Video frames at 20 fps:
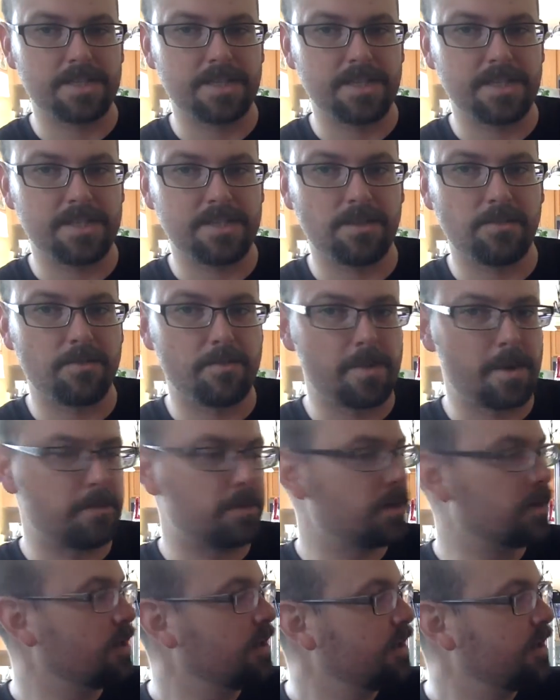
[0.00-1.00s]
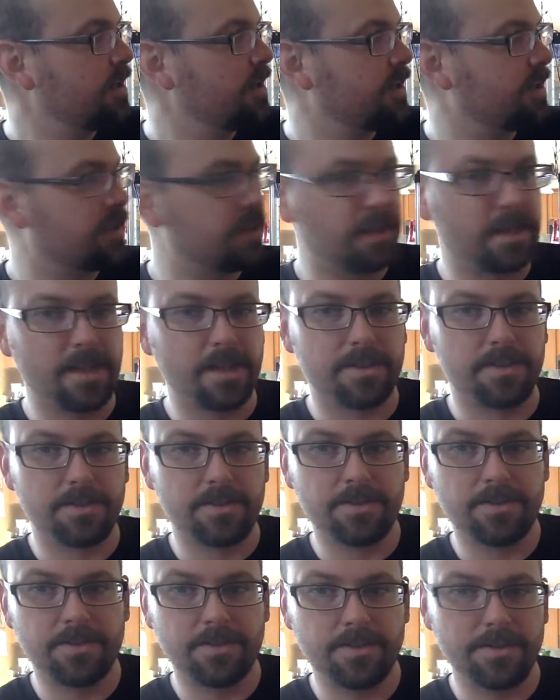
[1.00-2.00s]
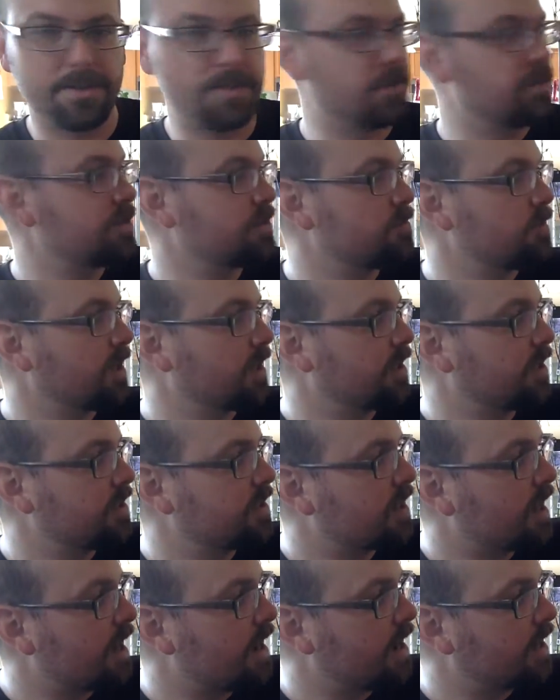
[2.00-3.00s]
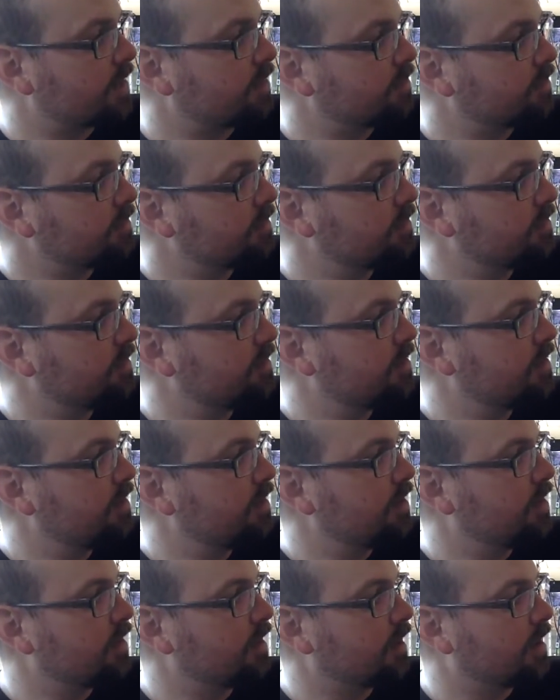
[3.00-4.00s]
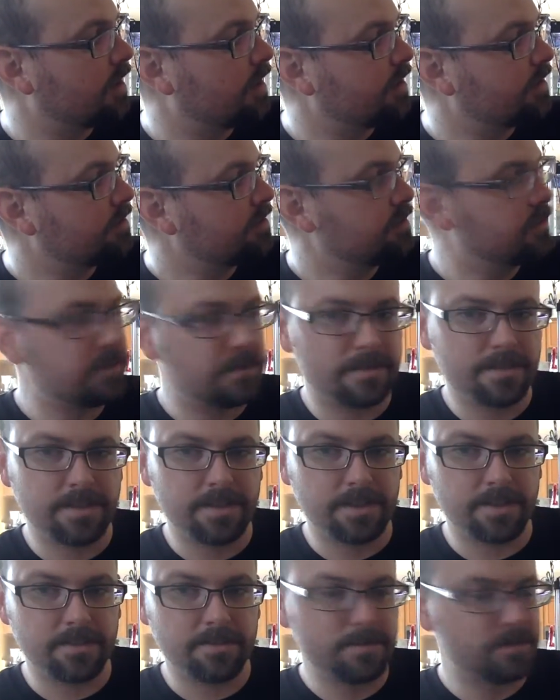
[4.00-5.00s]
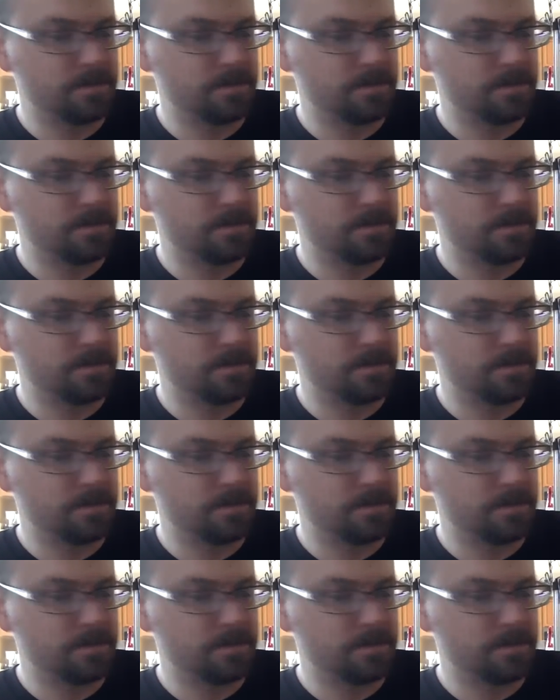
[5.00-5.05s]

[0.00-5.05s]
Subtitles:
it easy to remember. And the other, you're just making a diagonal line, you know.